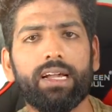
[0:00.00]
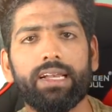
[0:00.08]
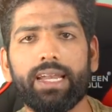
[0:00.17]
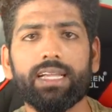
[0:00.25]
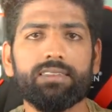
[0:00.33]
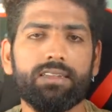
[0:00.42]

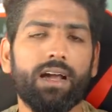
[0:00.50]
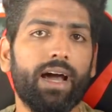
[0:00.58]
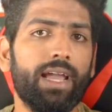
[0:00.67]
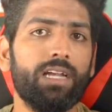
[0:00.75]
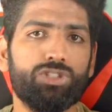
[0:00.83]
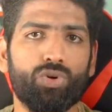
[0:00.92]
Next,
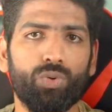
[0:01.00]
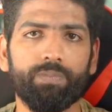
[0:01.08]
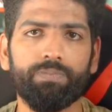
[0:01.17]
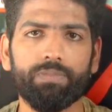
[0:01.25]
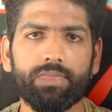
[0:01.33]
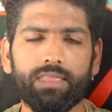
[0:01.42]
I S O.
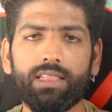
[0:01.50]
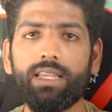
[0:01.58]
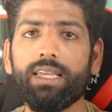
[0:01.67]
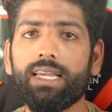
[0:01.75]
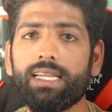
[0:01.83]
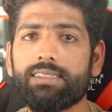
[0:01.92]

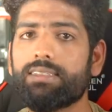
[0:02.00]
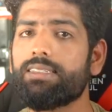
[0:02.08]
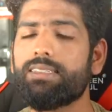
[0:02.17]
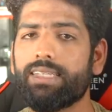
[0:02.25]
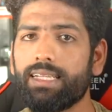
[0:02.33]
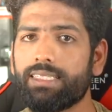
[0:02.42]
It's the
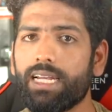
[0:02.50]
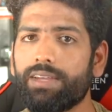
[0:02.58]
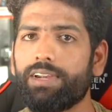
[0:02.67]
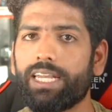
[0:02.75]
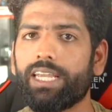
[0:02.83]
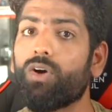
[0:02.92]

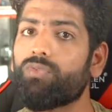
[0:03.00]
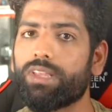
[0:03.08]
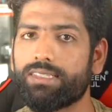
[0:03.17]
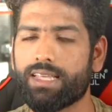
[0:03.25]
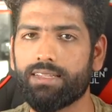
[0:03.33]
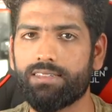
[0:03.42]
sensitivity of the
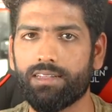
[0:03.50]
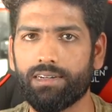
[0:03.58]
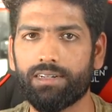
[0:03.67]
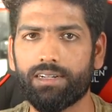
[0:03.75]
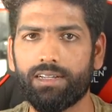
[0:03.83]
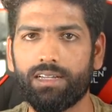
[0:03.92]
sensor.
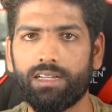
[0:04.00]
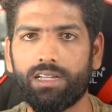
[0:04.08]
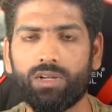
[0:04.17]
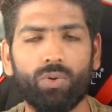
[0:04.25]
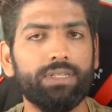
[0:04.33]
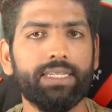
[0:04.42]

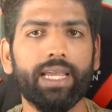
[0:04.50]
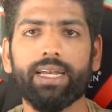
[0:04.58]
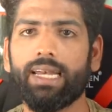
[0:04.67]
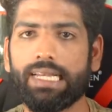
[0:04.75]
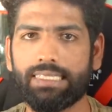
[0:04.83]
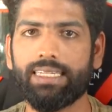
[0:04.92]
Once
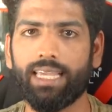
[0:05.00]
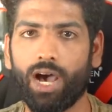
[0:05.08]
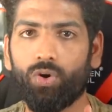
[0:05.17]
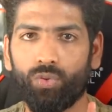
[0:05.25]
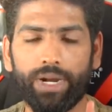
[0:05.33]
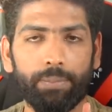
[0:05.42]
again, let's see
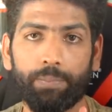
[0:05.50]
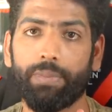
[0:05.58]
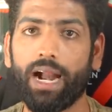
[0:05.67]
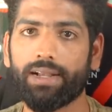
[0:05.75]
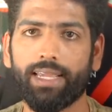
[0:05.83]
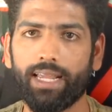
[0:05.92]
how it
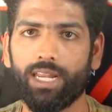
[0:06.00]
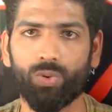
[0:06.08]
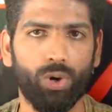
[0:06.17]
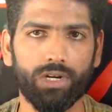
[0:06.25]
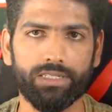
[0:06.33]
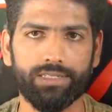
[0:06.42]
practically
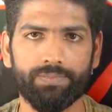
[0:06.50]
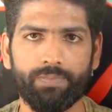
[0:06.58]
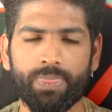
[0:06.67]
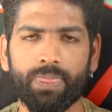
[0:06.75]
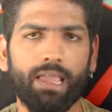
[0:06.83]
works.